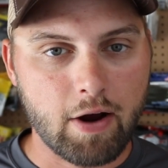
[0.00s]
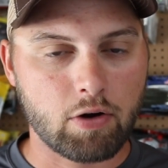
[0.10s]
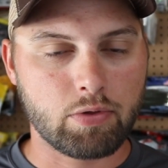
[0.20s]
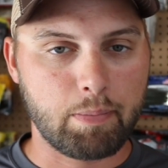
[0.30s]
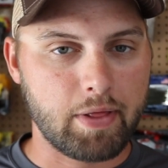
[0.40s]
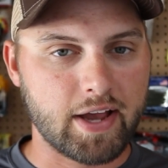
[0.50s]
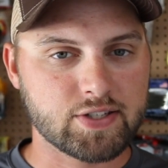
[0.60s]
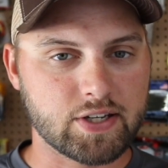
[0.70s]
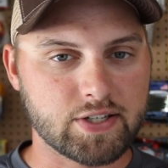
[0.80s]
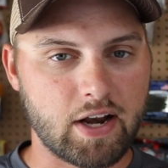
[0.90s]
or the
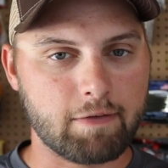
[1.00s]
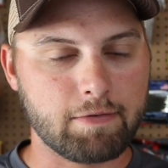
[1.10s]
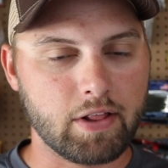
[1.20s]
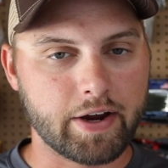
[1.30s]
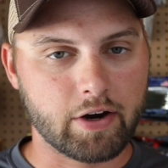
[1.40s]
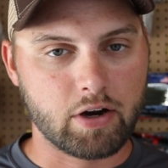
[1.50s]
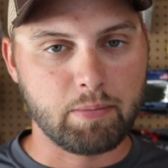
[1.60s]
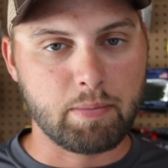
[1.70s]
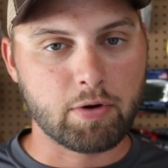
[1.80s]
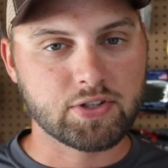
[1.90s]
plastics that I feel like are going
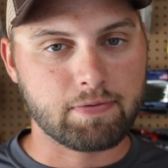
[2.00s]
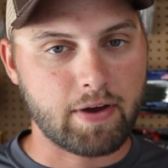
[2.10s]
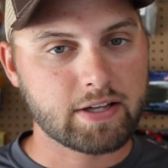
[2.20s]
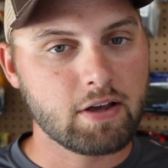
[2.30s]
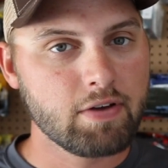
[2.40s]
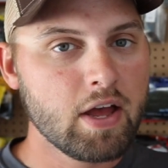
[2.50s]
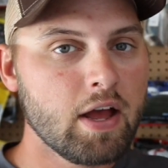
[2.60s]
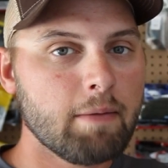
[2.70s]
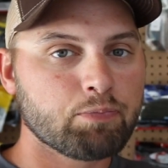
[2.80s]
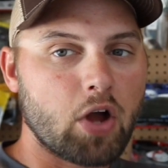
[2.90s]
to be most
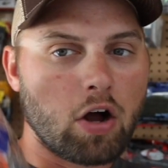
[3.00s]
effective,